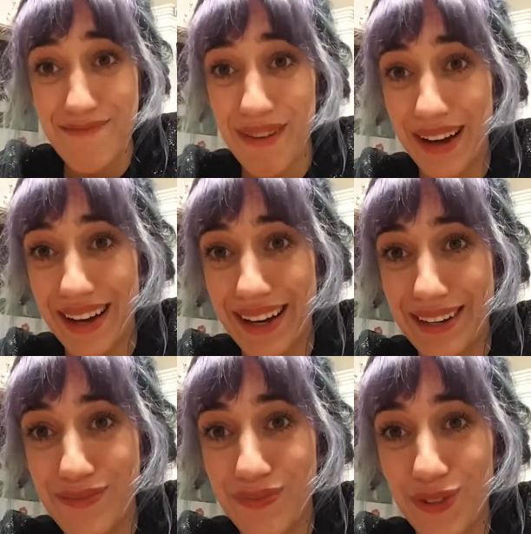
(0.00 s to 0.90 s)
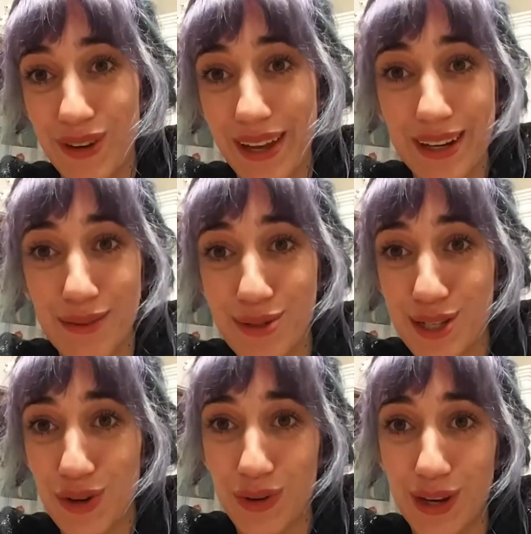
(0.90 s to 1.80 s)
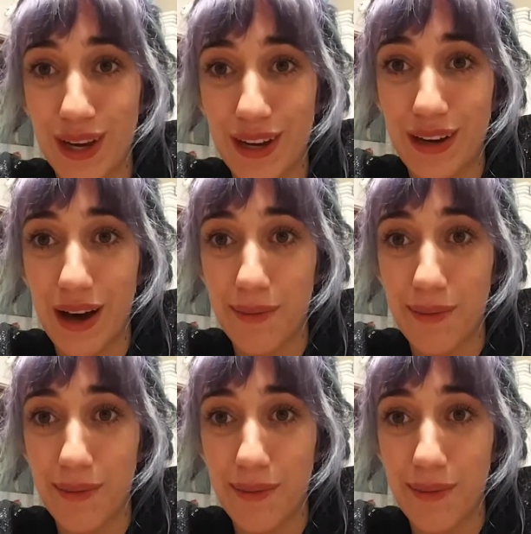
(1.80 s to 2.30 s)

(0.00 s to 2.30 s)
But we ended up just going